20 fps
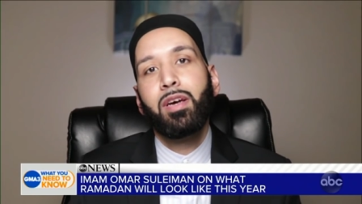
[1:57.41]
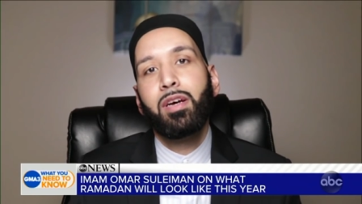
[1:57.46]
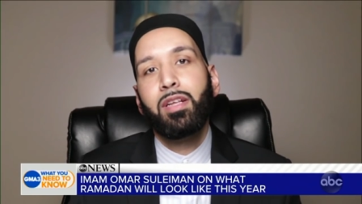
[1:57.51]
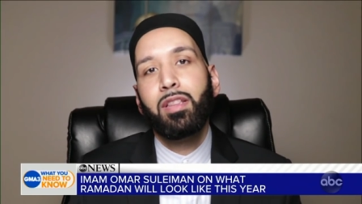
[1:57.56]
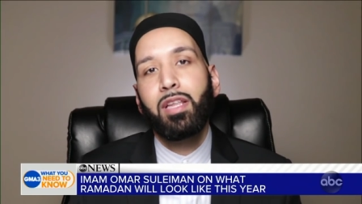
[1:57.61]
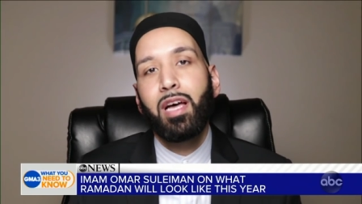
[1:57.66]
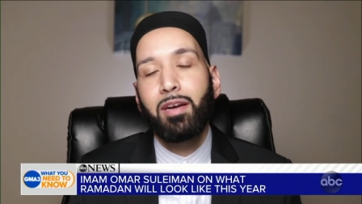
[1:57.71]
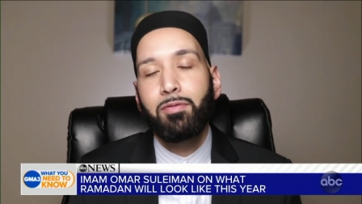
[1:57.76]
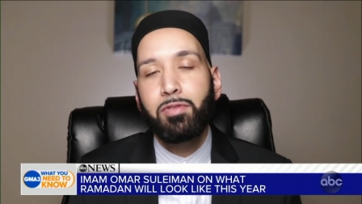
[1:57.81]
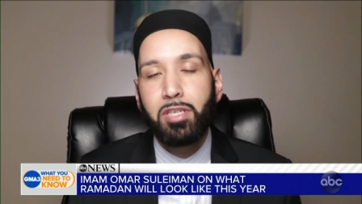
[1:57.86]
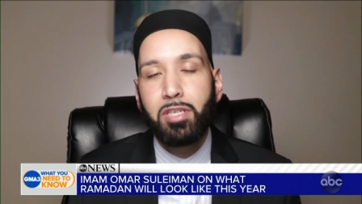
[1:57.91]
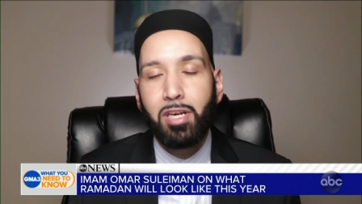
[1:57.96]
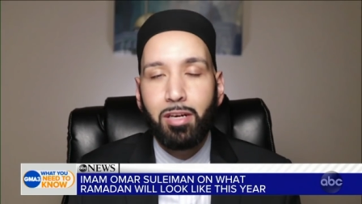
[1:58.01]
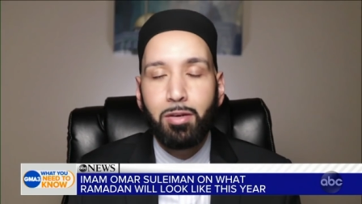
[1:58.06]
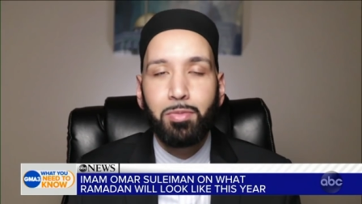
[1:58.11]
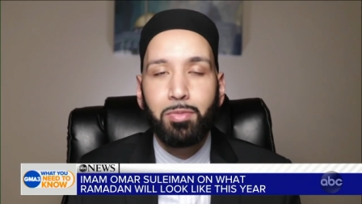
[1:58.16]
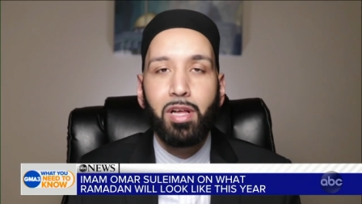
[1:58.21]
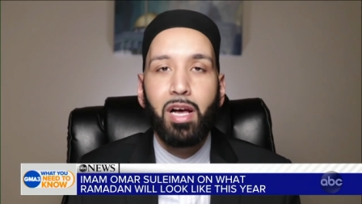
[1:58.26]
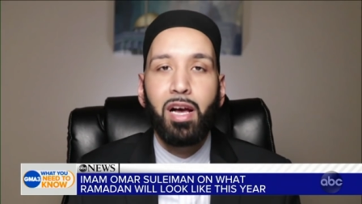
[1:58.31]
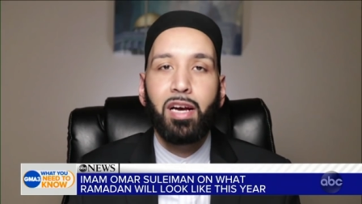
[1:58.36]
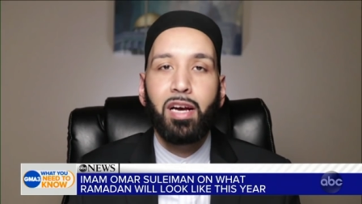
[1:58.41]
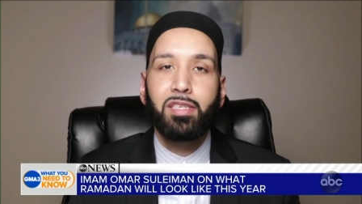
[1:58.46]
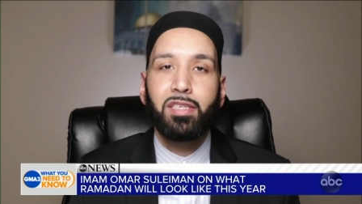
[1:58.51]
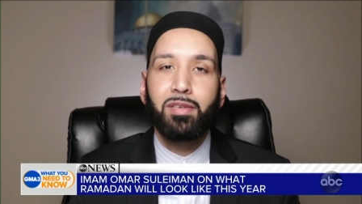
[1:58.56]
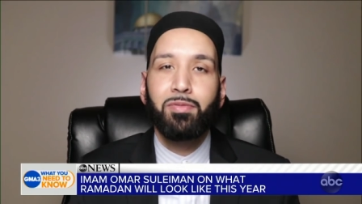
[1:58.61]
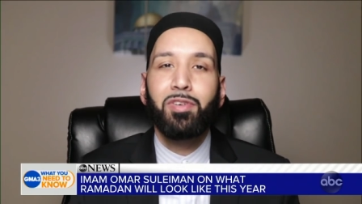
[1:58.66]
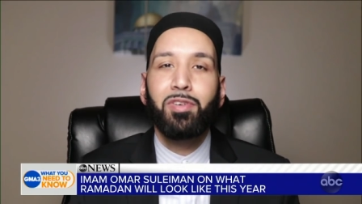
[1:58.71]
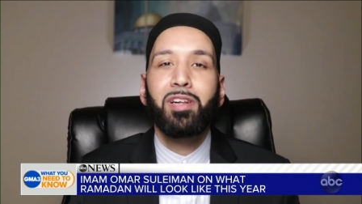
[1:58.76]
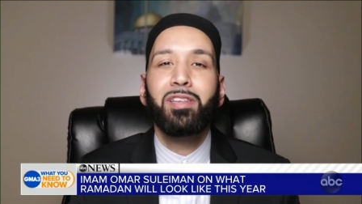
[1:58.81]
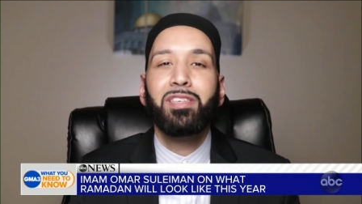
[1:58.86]
a lot of charitable acts
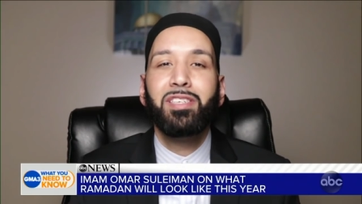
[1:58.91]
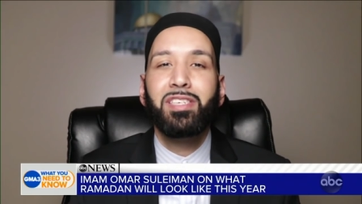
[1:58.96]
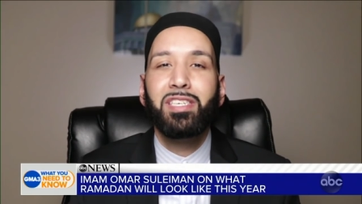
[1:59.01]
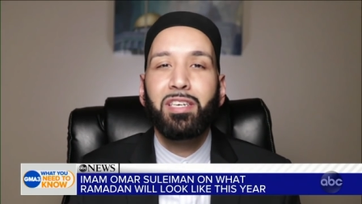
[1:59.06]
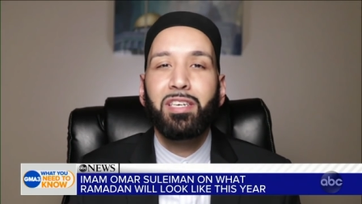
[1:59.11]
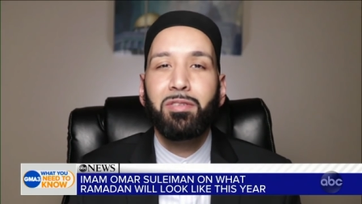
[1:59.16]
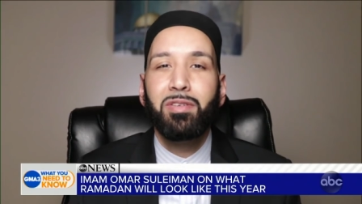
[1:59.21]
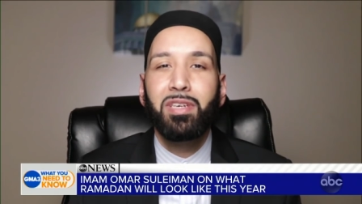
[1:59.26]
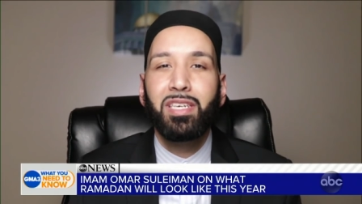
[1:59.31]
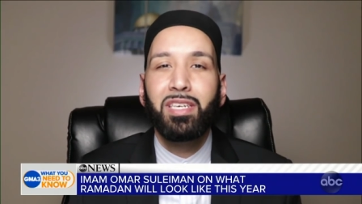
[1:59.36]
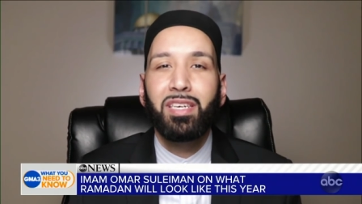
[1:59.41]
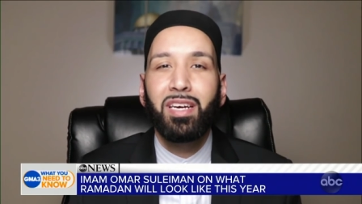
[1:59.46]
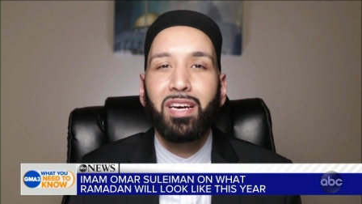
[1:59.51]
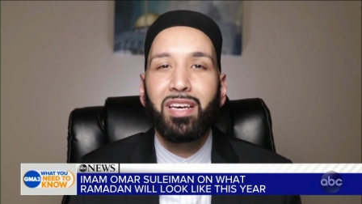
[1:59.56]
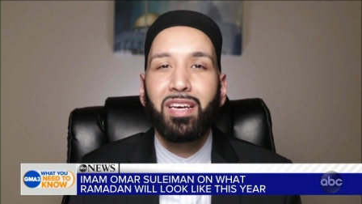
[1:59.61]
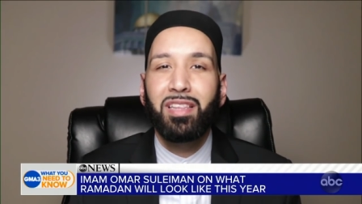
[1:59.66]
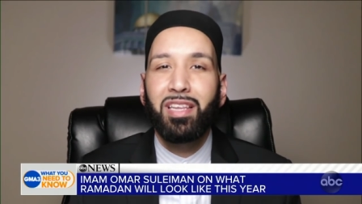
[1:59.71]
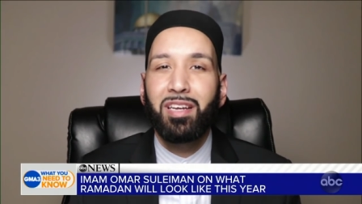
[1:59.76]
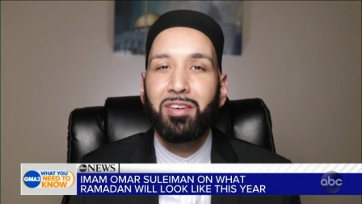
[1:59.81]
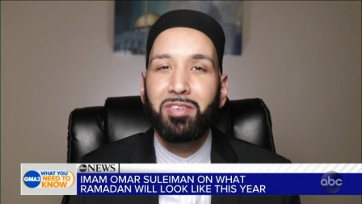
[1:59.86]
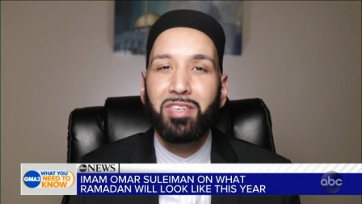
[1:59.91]
and volunteering uh, that are